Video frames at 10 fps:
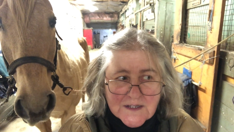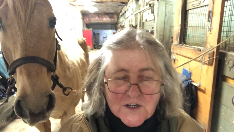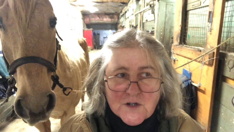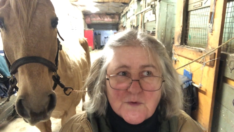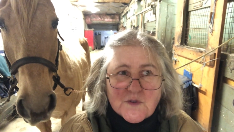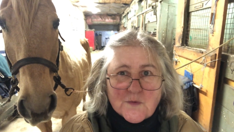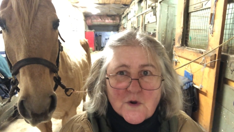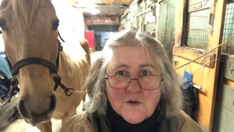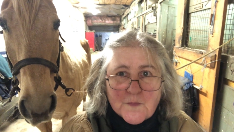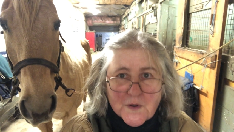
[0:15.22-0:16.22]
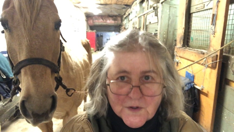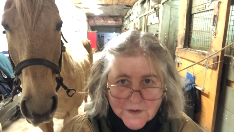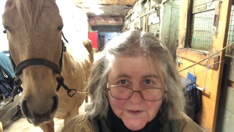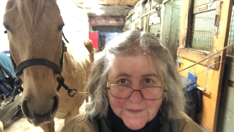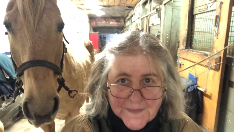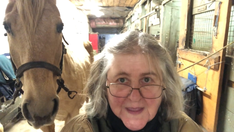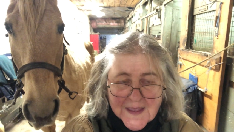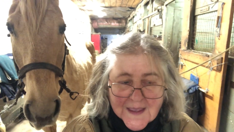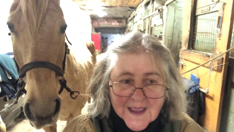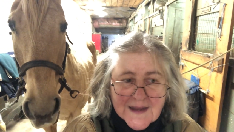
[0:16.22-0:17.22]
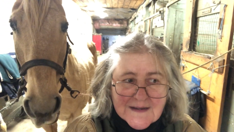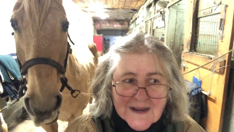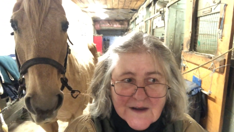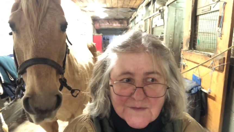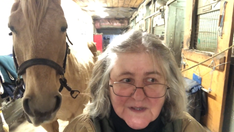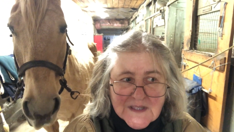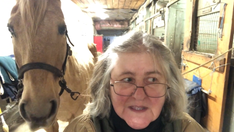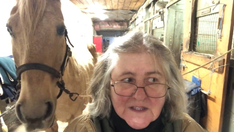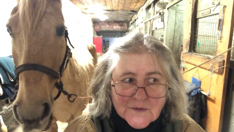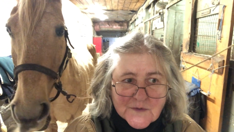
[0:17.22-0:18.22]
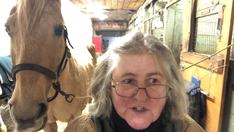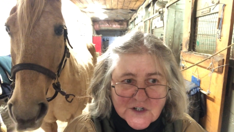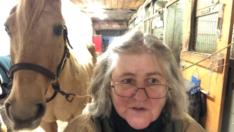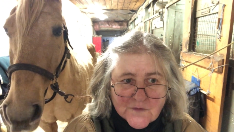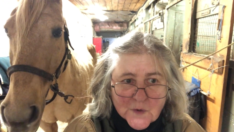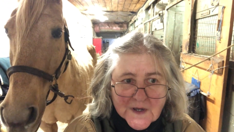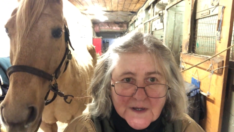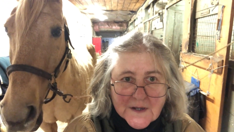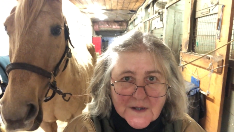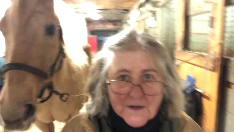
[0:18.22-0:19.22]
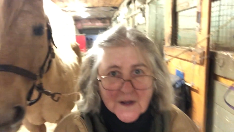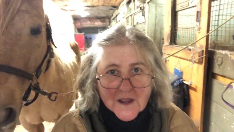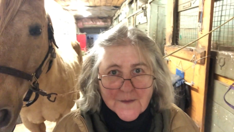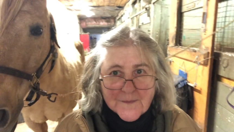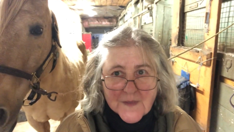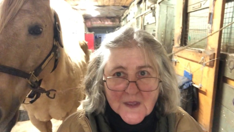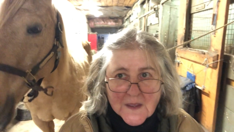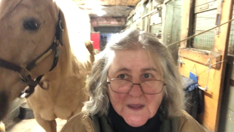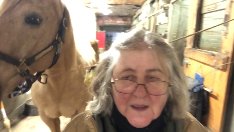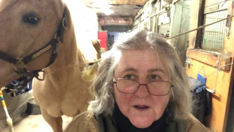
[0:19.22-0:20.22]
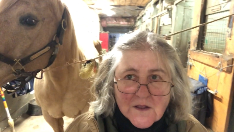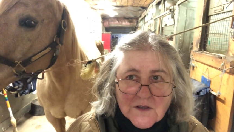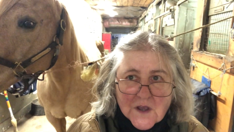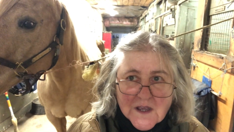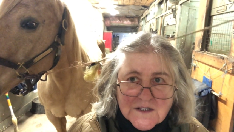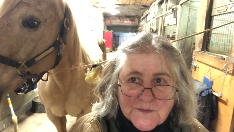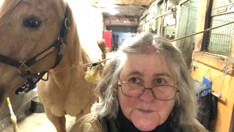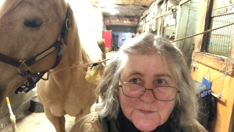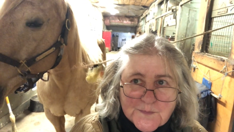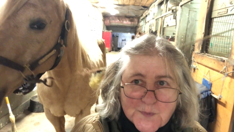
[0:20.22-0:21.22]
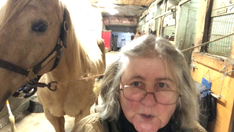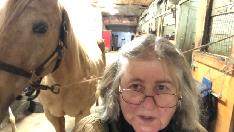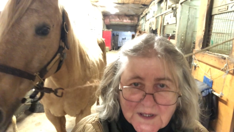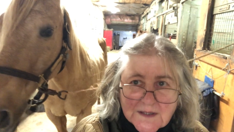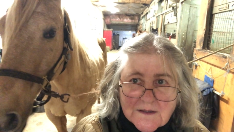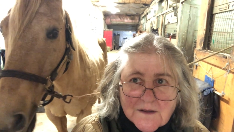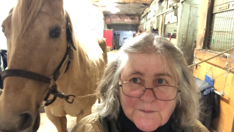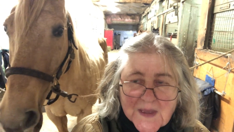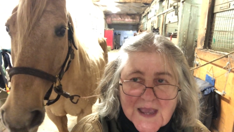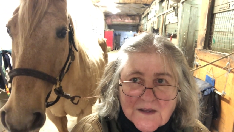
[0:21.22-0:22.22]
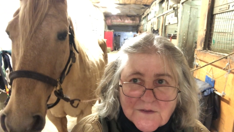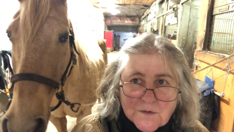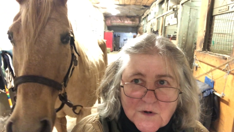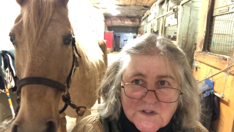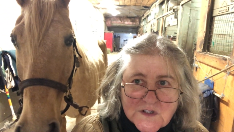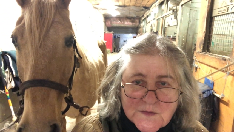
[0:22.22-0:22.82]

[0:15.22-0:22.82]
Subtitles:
to do with the word pull. I really think that we should avoid, at all costs, pulling back on the horse's